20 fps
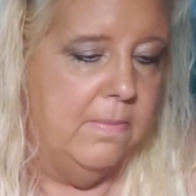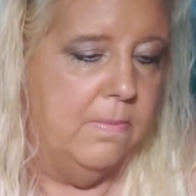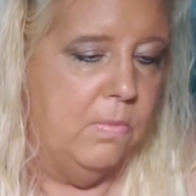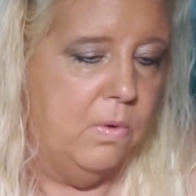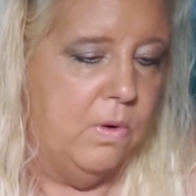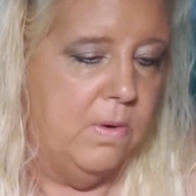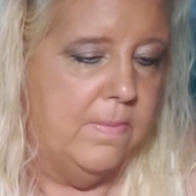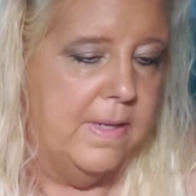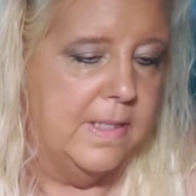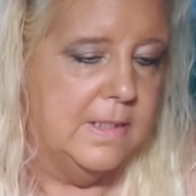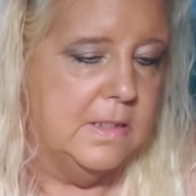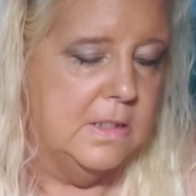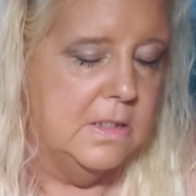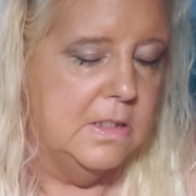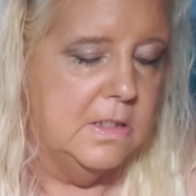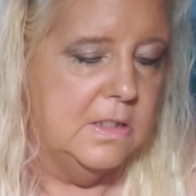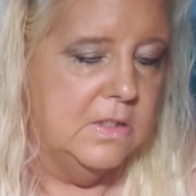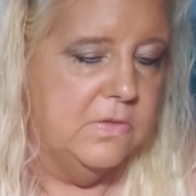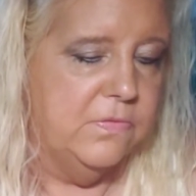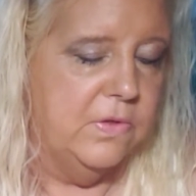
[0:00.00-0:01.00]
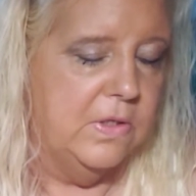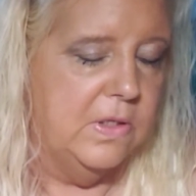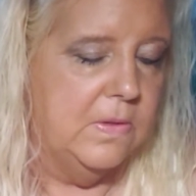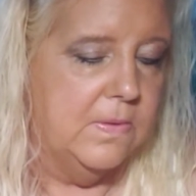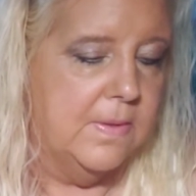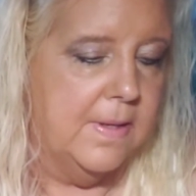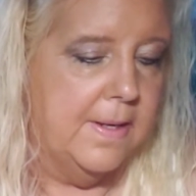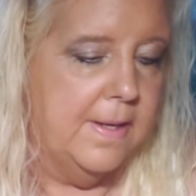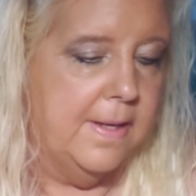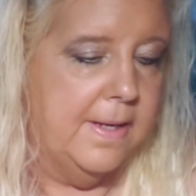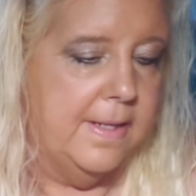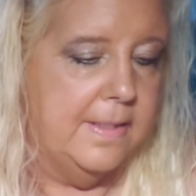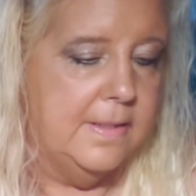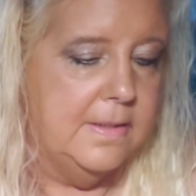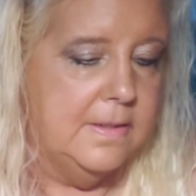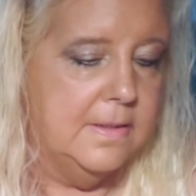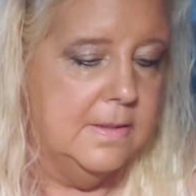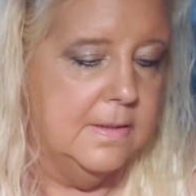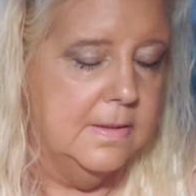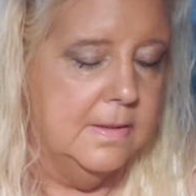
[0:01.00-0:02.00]
More messages for you
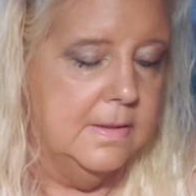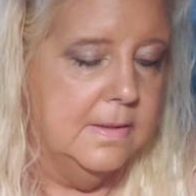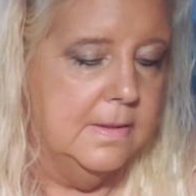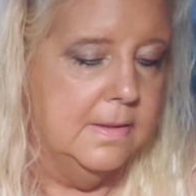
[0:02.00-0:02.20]
guys.